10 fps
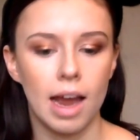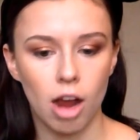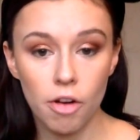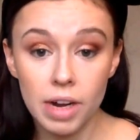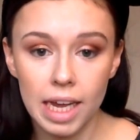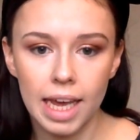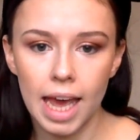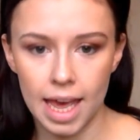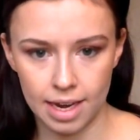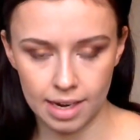Currently
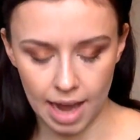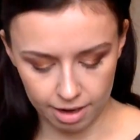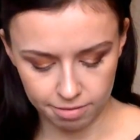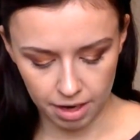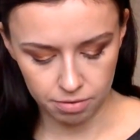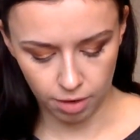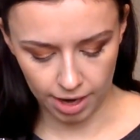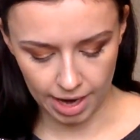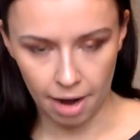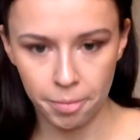in Advent
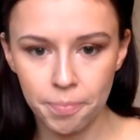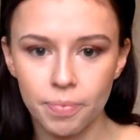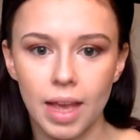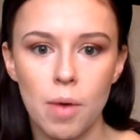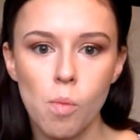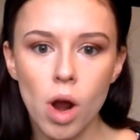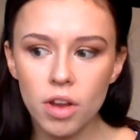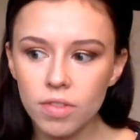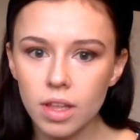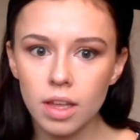right now, and one
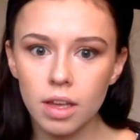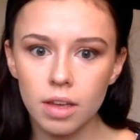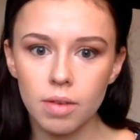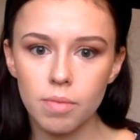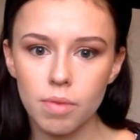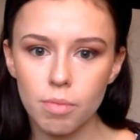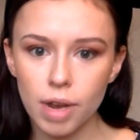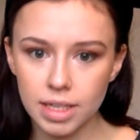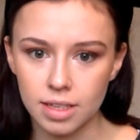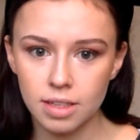of the
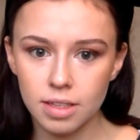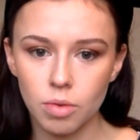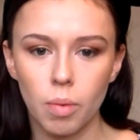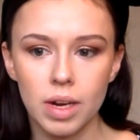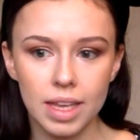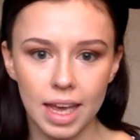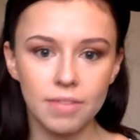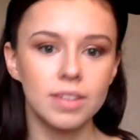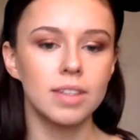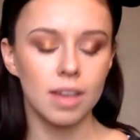presents, or one of the
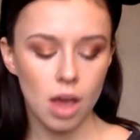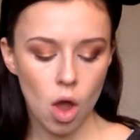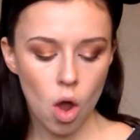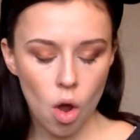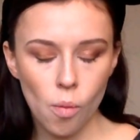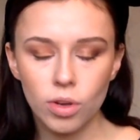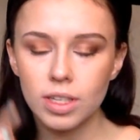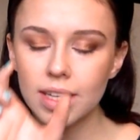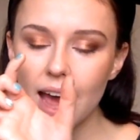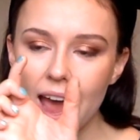gifts,
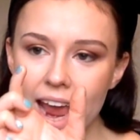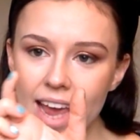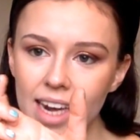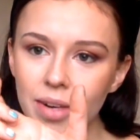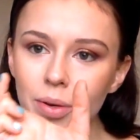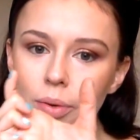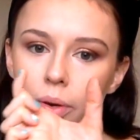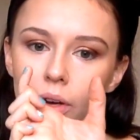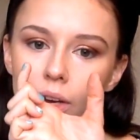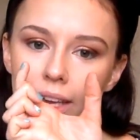was a
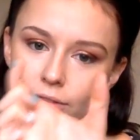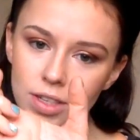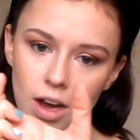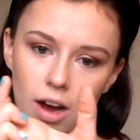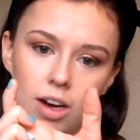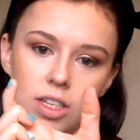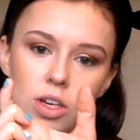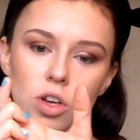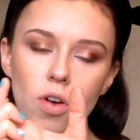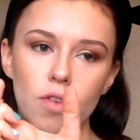little gift card
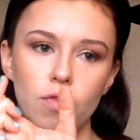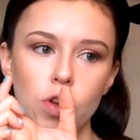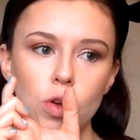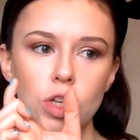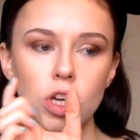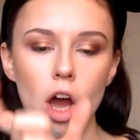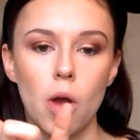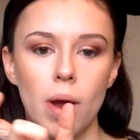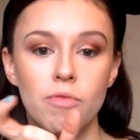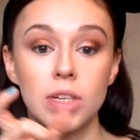for you to
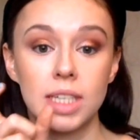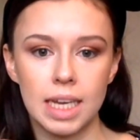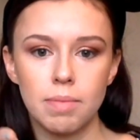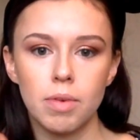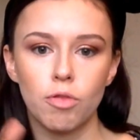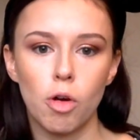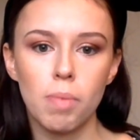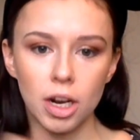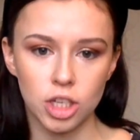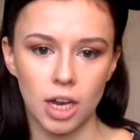go and redeem for a
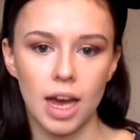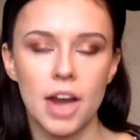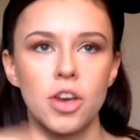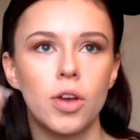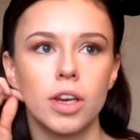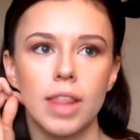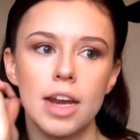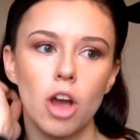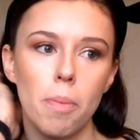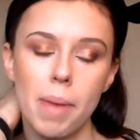blusher, and you could
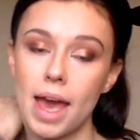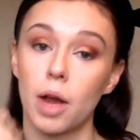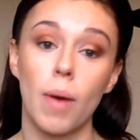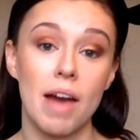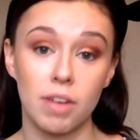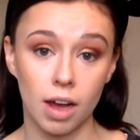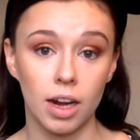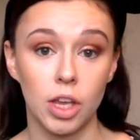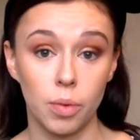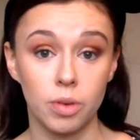then go pick whatever
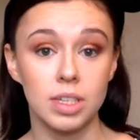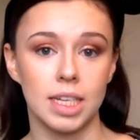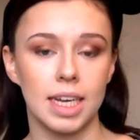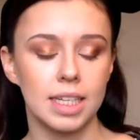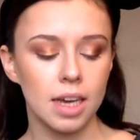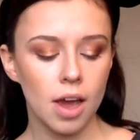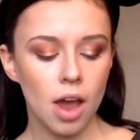colour you wanted,